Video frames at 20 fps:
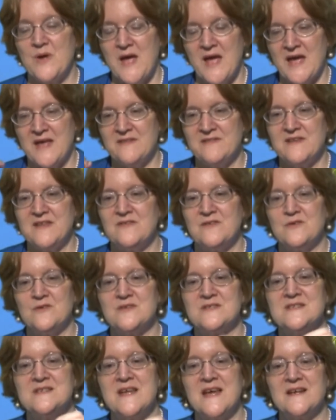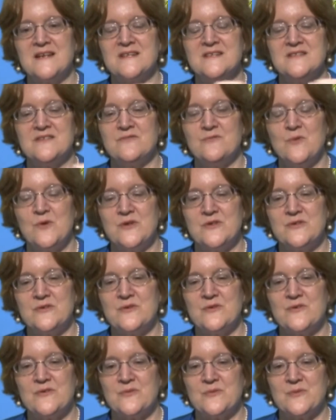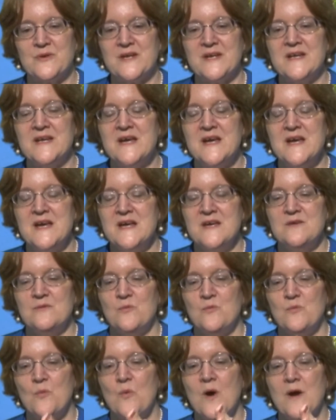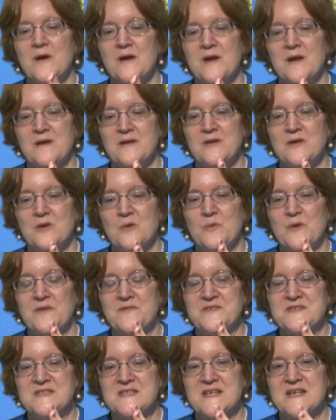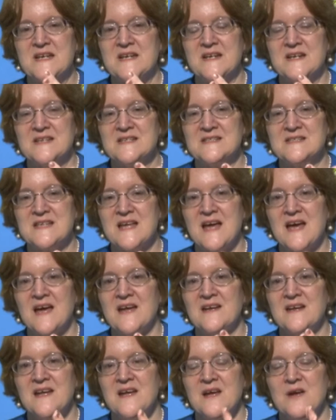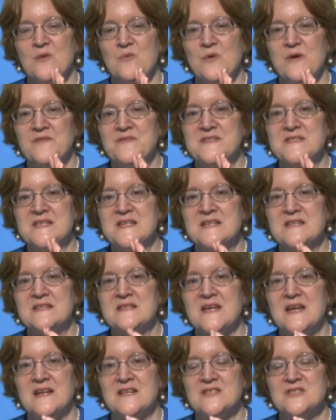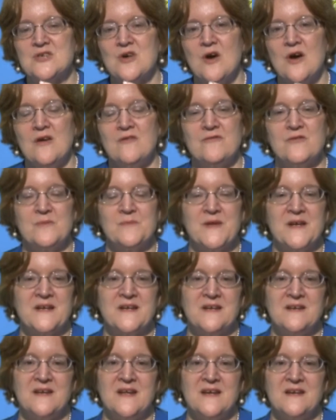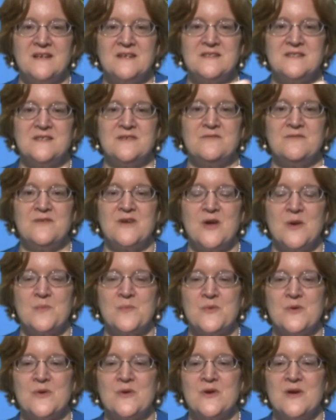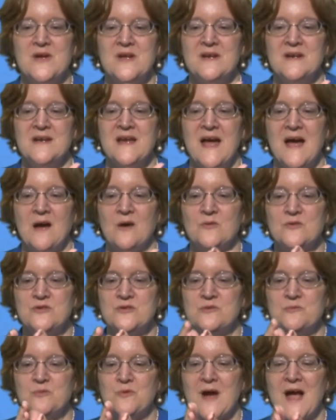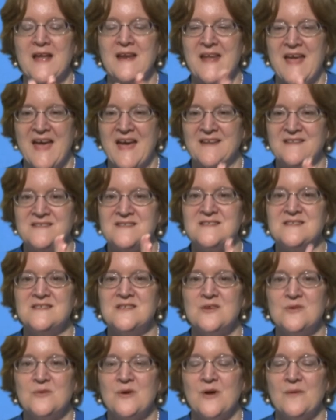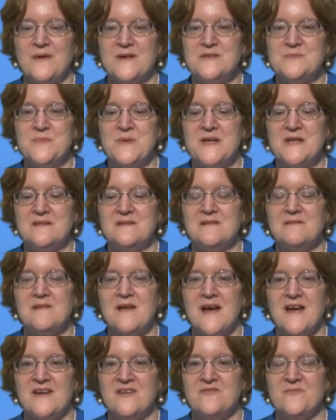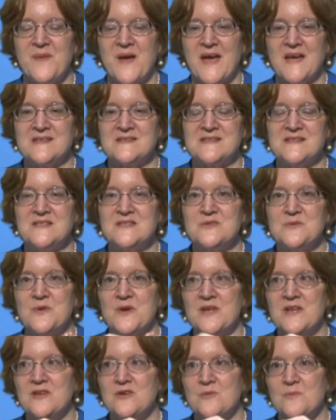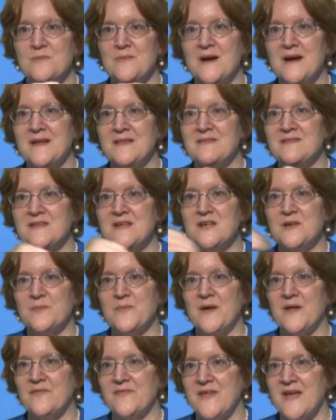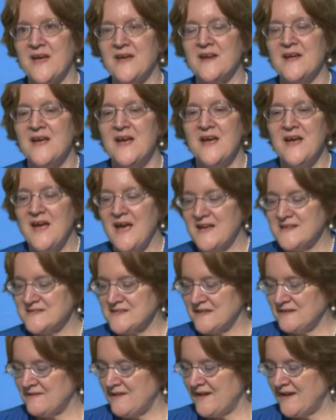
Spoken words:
and then there's negative 1, 2, 3. What we've seen is that it's gone from like a negative number now to right at 0 as being the line of passing. So in your mind, think about that as a